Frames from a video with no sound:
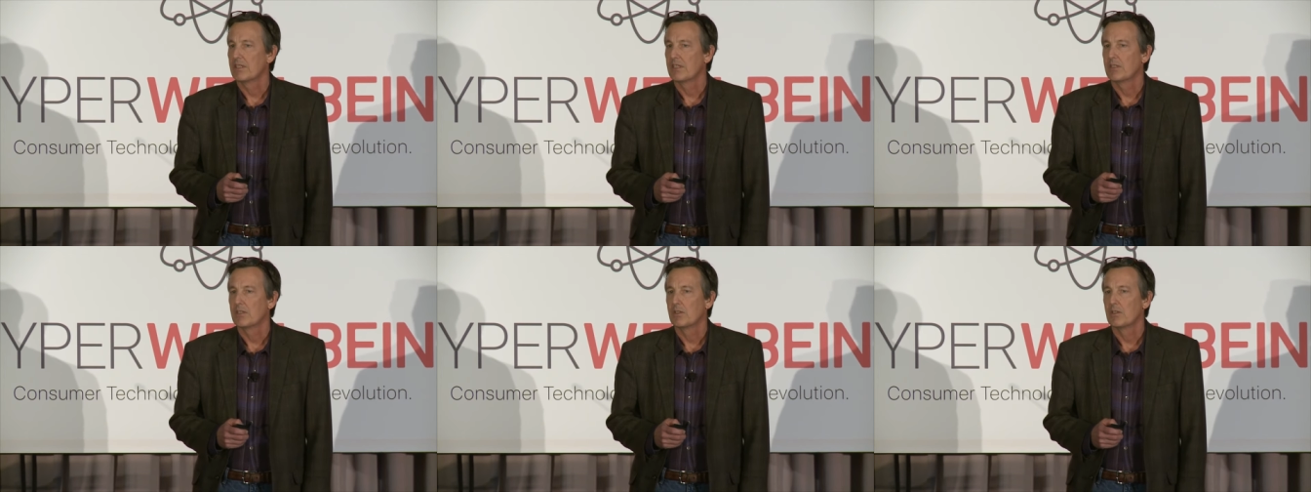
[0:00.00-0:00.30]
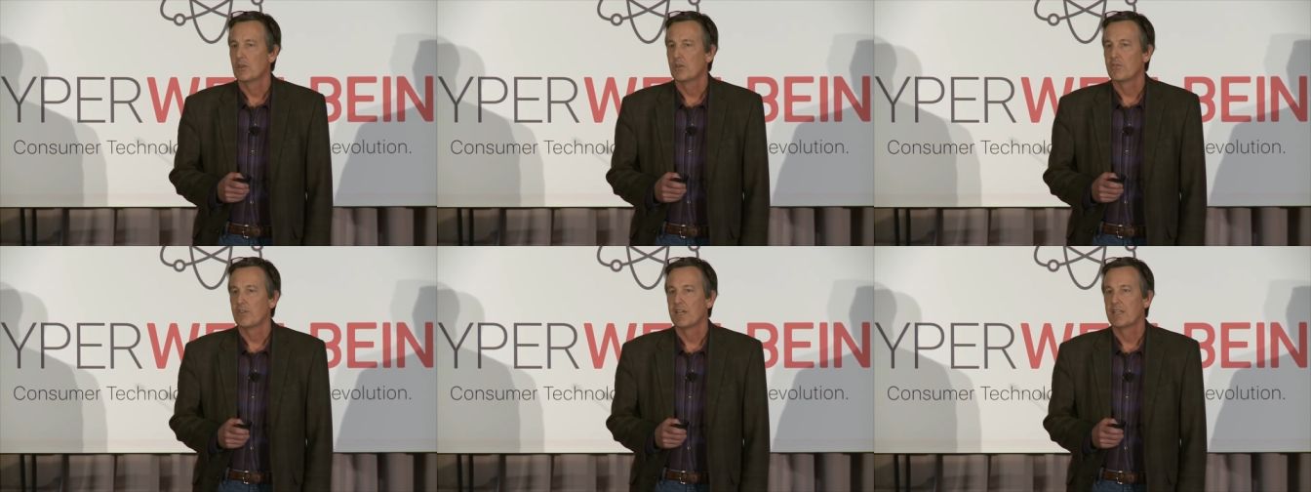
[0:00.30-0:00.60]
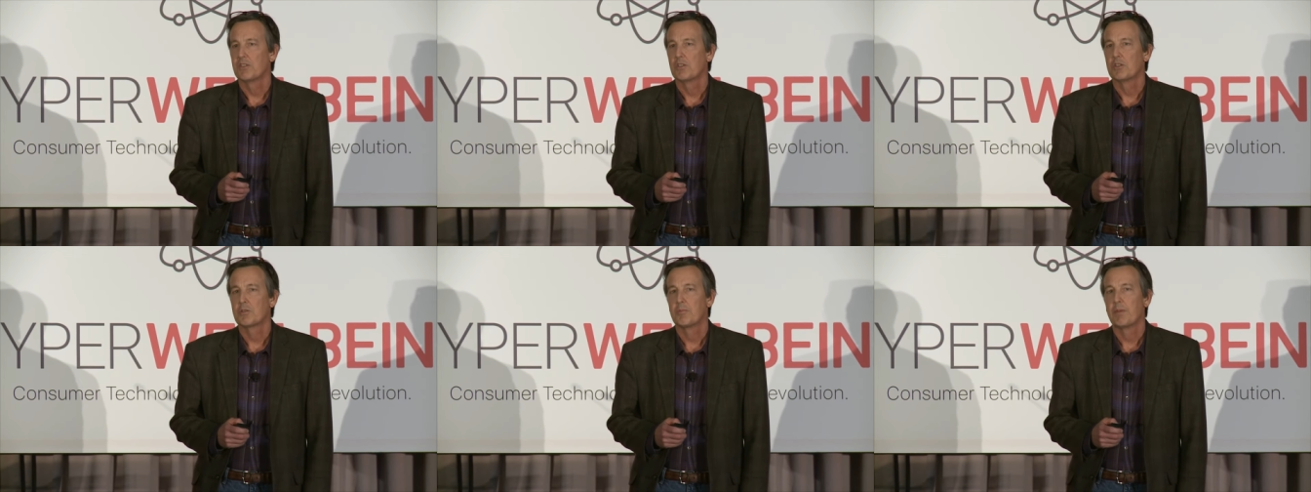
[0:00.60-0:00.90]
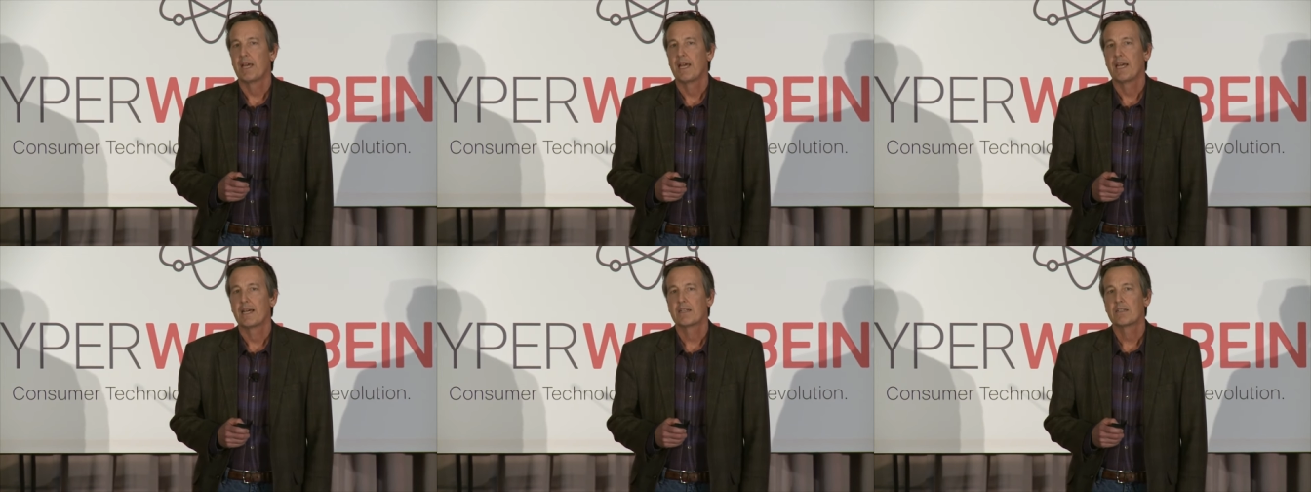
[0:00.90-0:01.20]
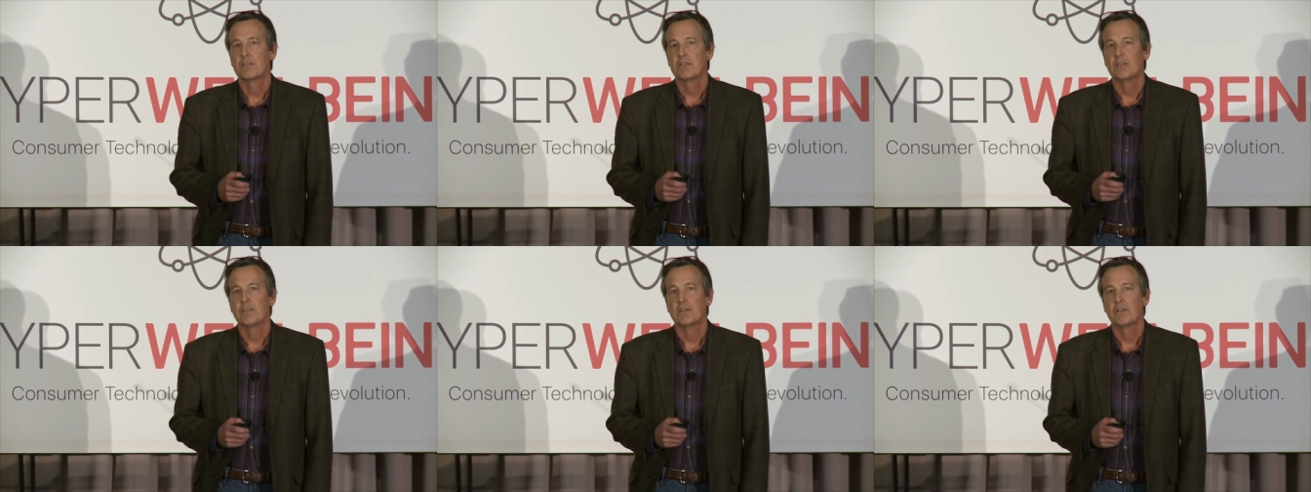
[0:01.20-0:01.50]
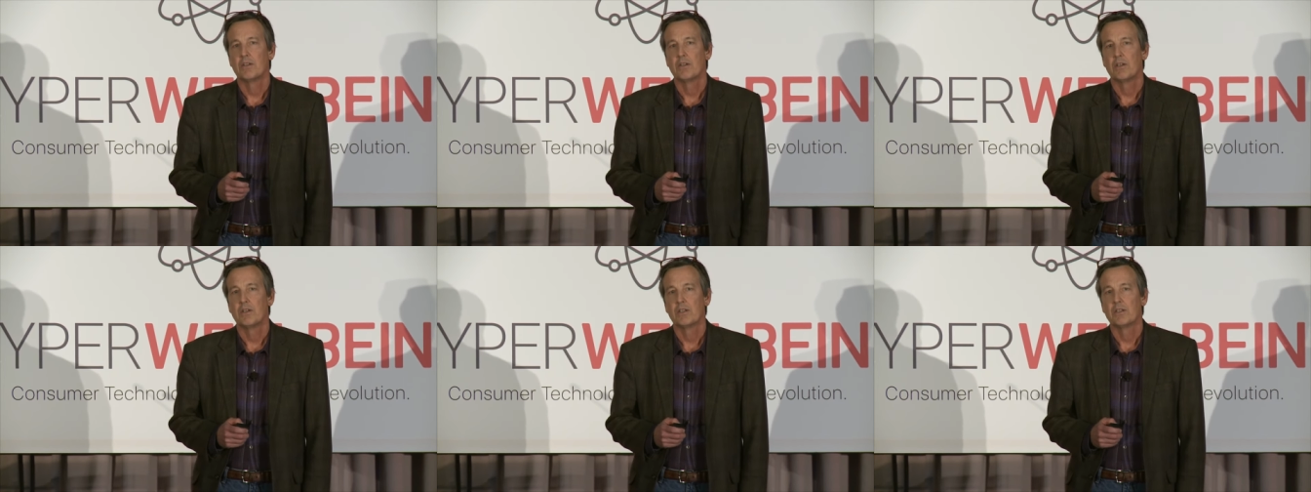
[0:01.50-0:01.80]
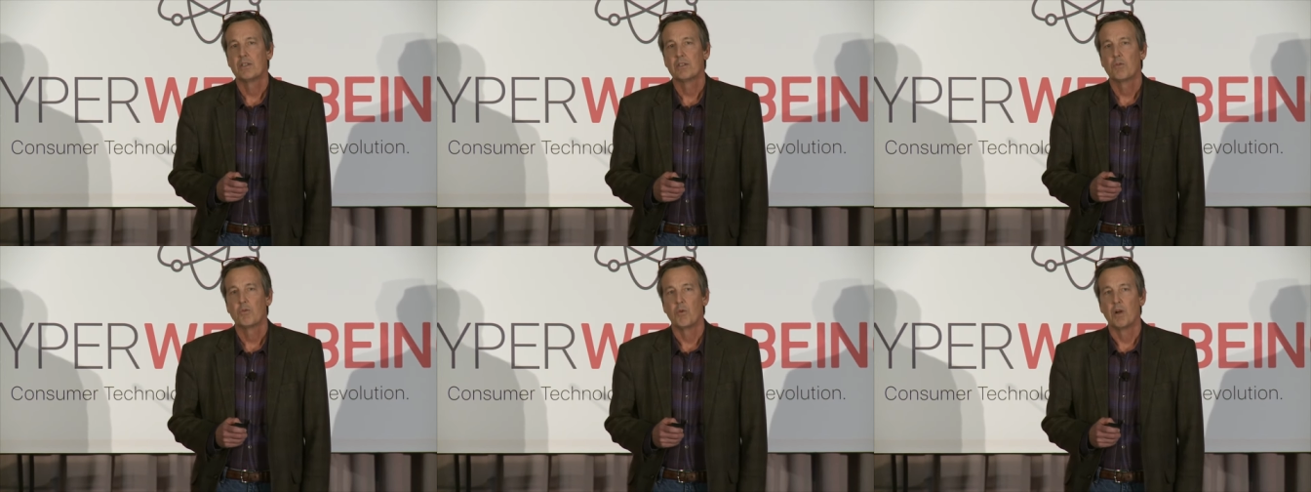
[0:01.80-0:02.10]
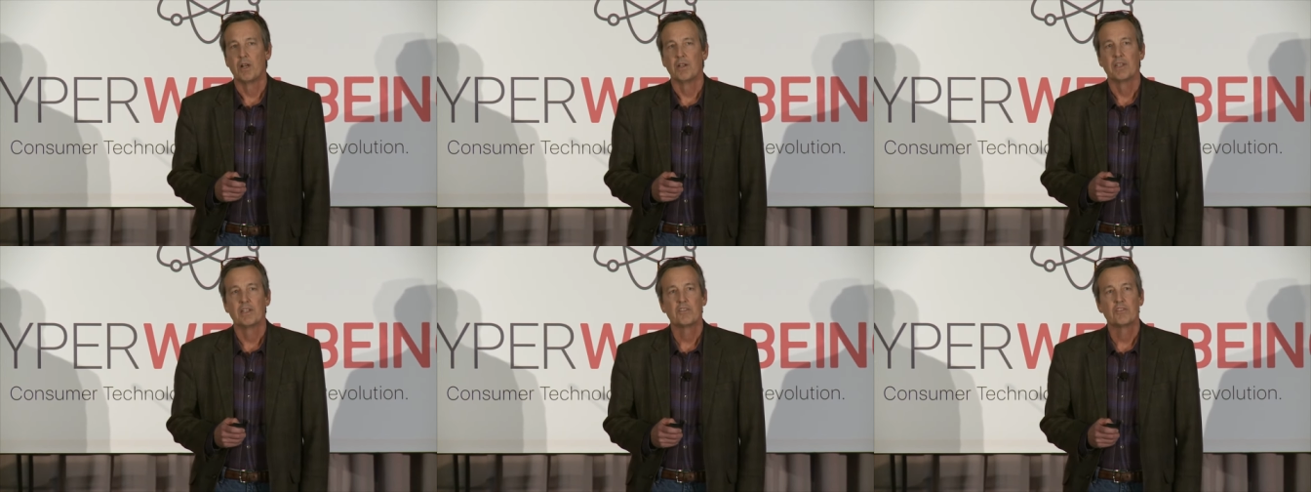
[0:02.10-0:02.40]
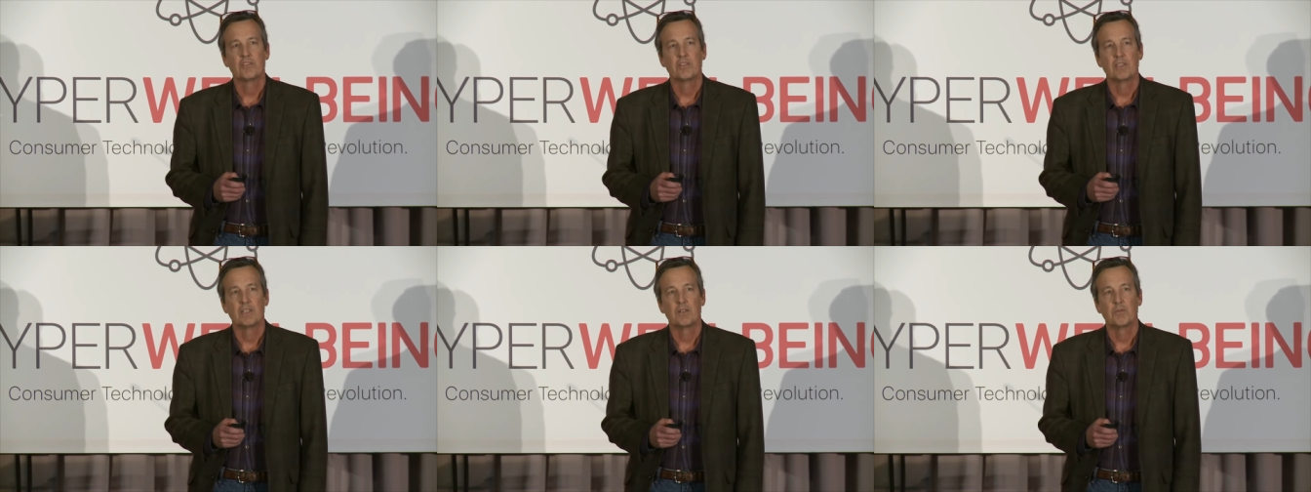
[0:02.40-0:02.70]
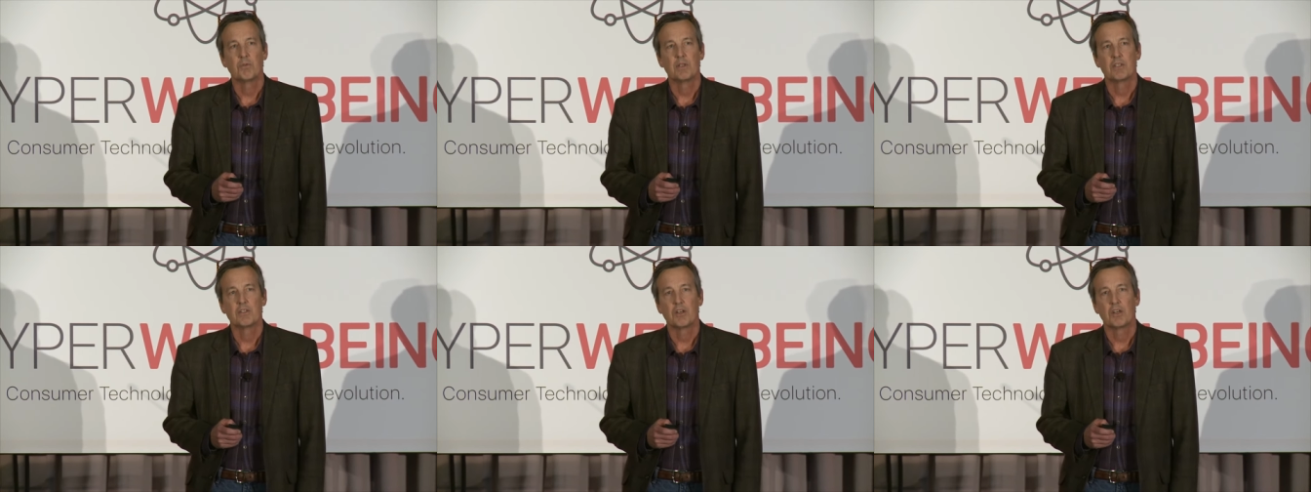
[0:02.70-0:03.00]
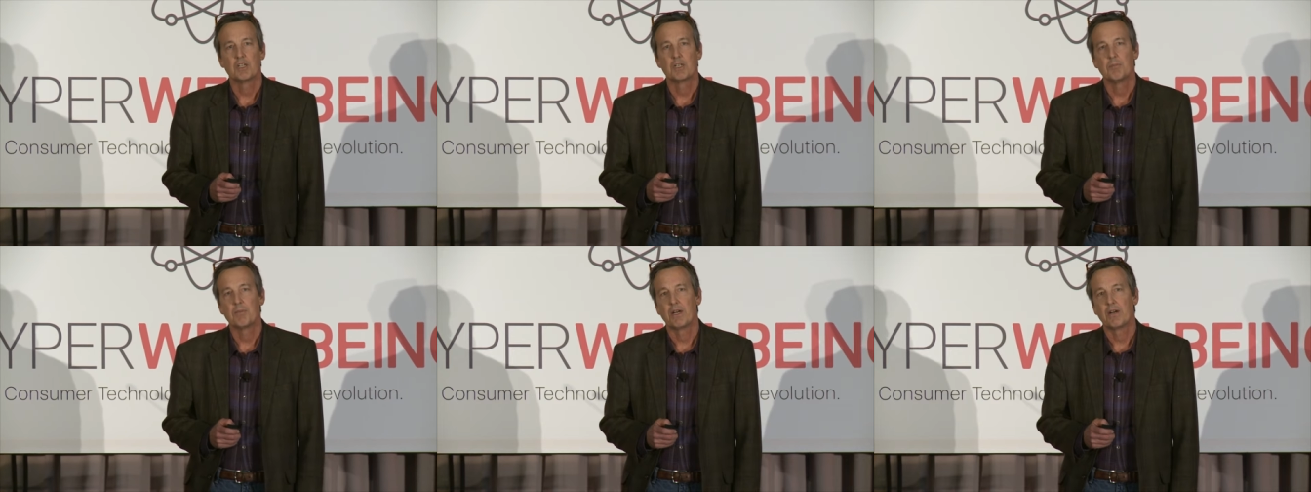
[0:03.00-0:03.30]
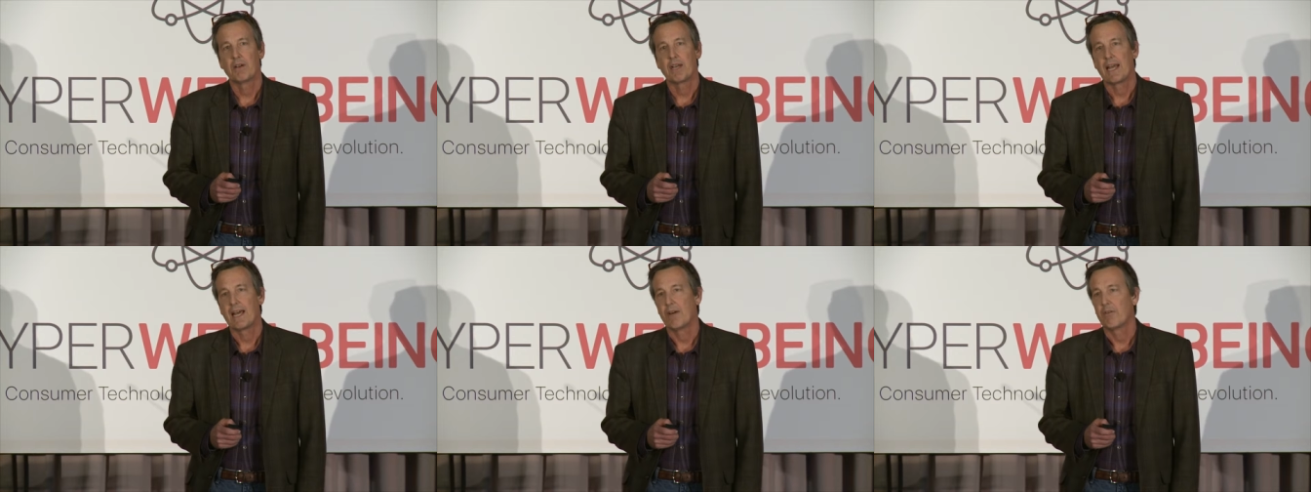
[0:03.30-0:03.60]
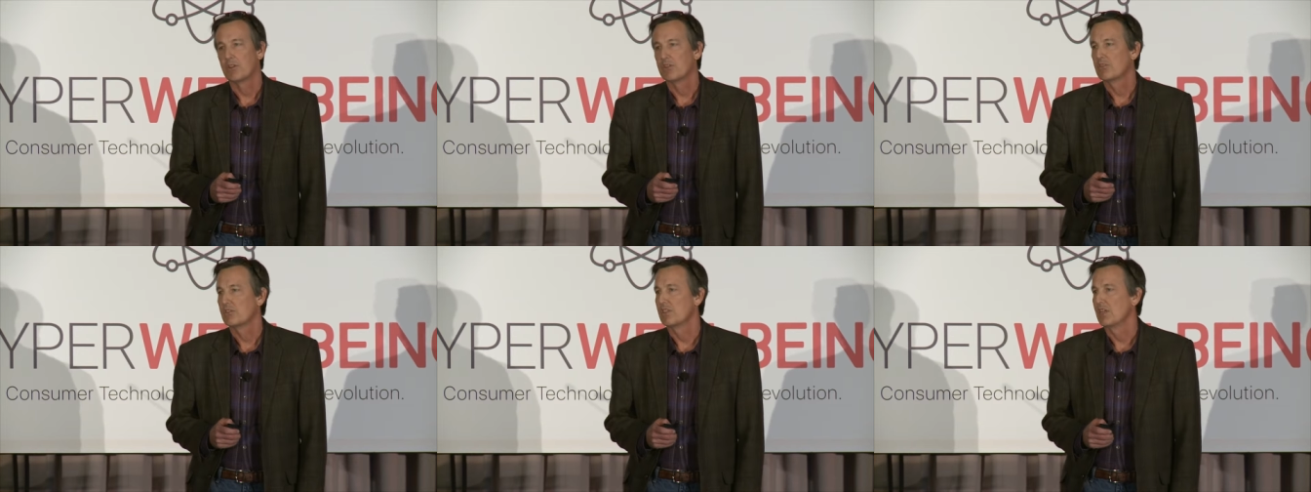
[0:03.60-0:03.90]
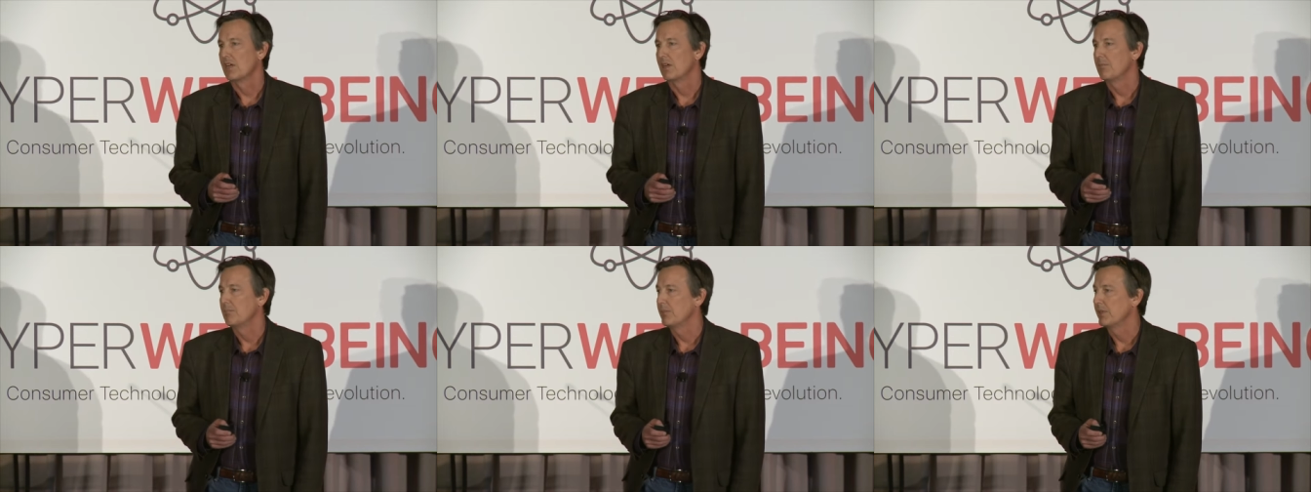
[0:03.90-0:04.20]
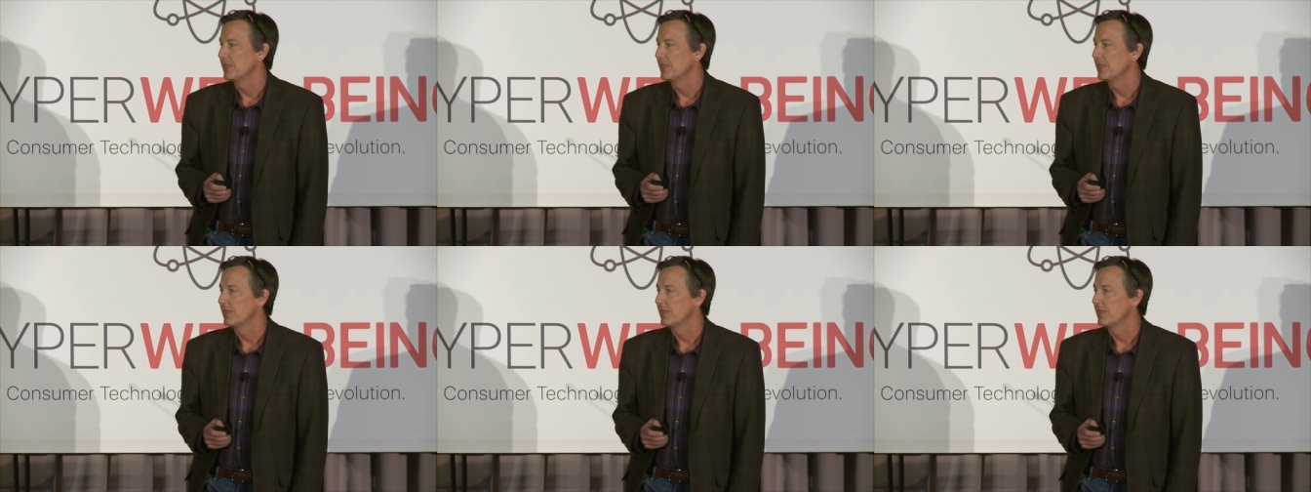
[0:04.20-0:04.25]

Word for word: you know, if I look back on wellness and we talk about how it's done,